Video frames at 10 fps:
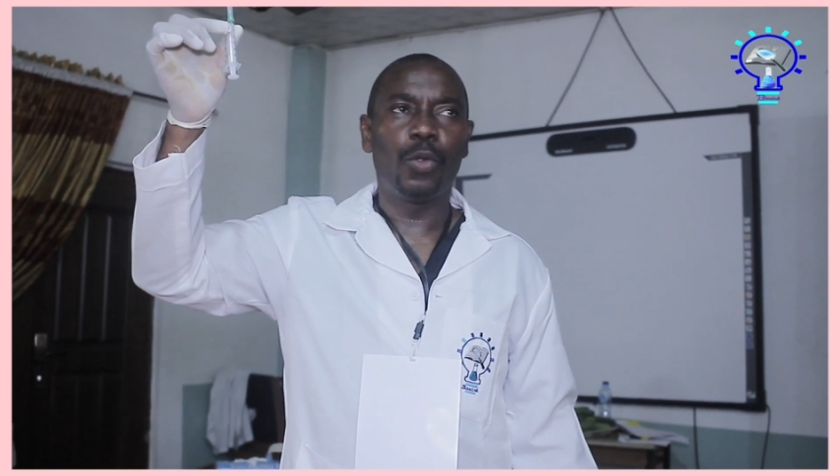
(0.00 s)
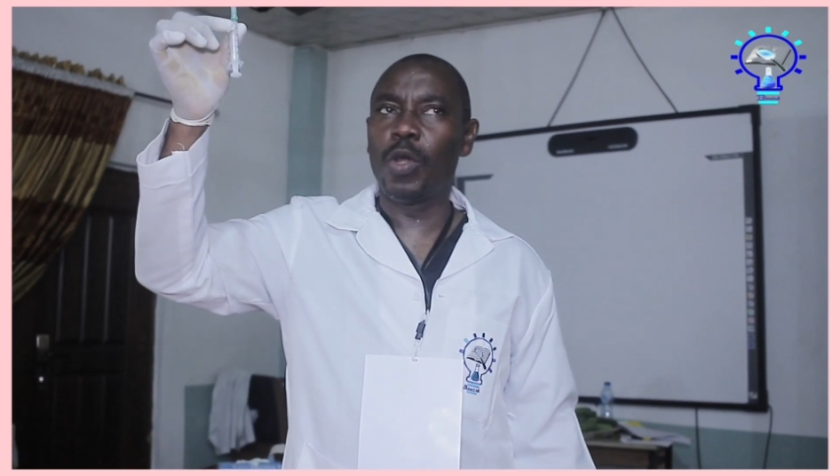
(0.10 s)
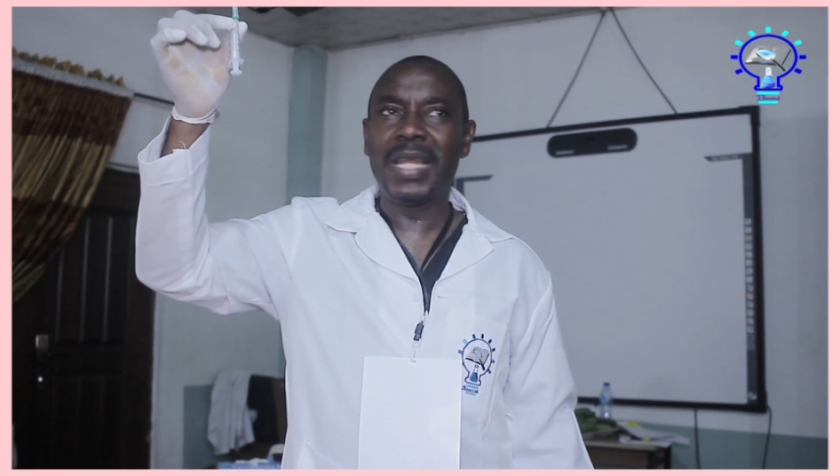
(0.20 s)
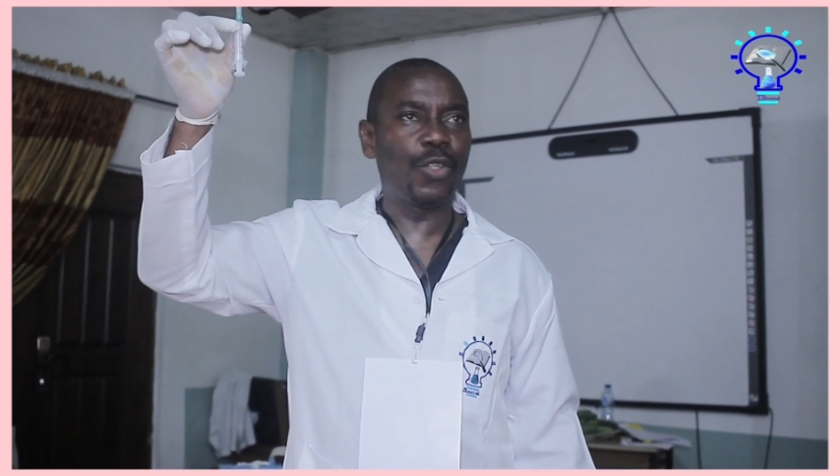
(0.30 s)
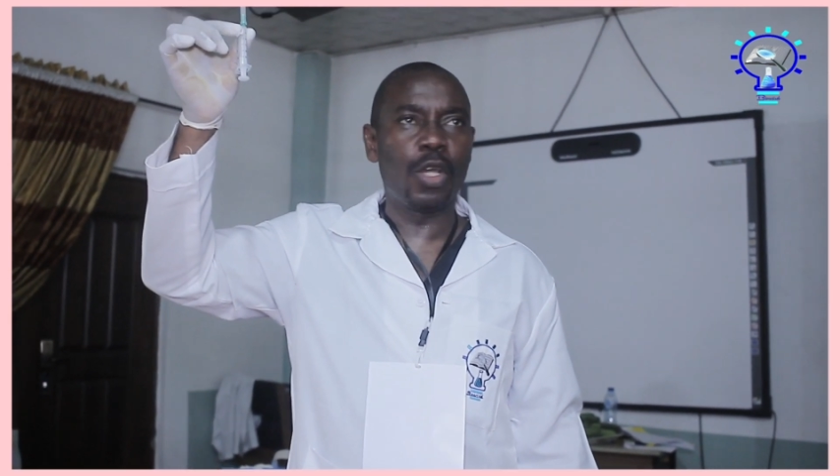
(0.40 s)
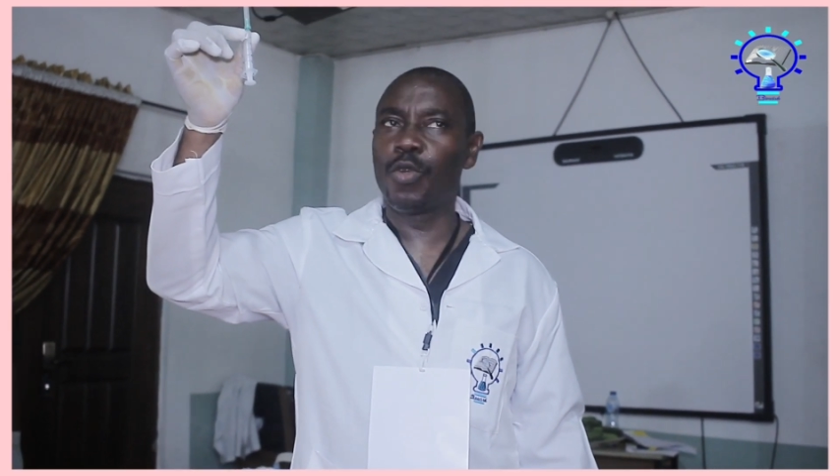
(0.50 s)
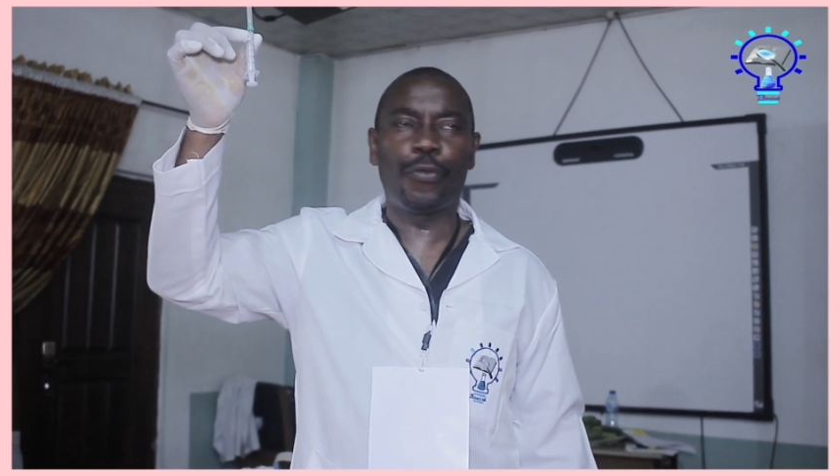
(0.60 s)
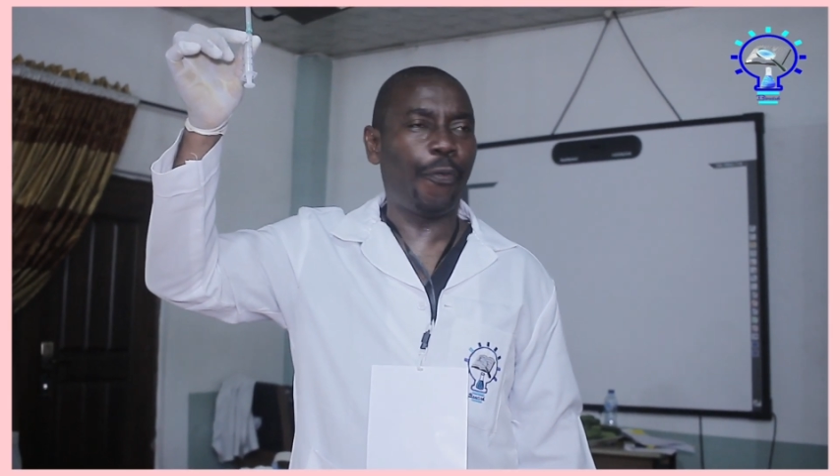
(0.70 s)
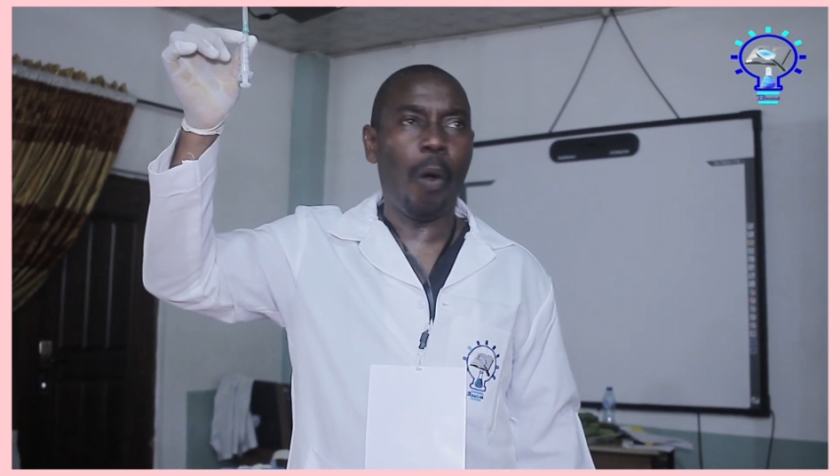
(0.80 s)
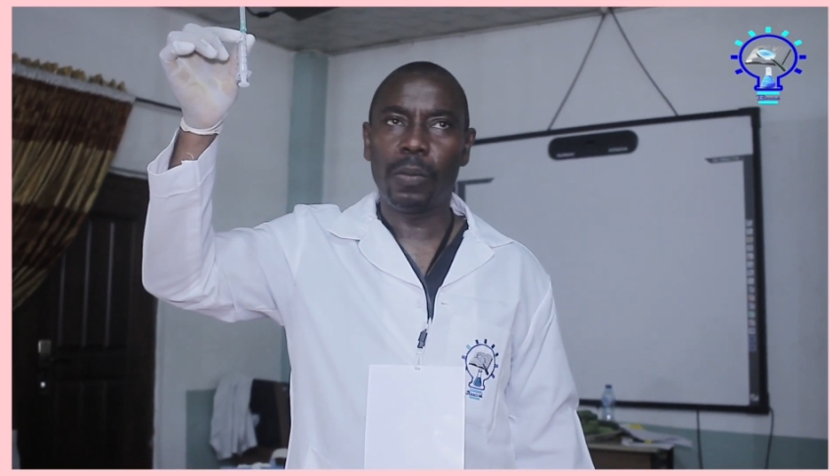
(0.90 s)
Don't let your
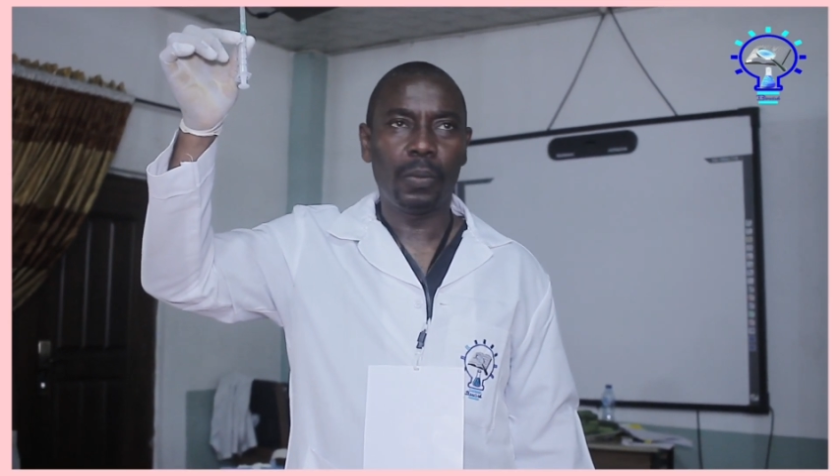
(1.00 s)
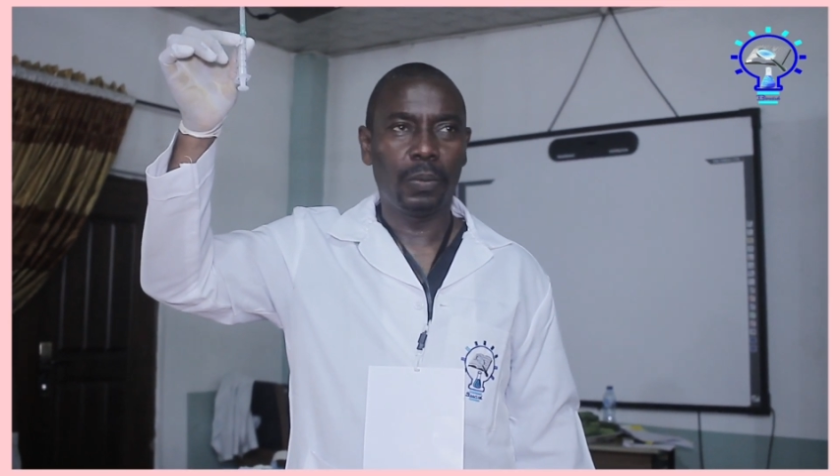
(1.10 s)
needle fall.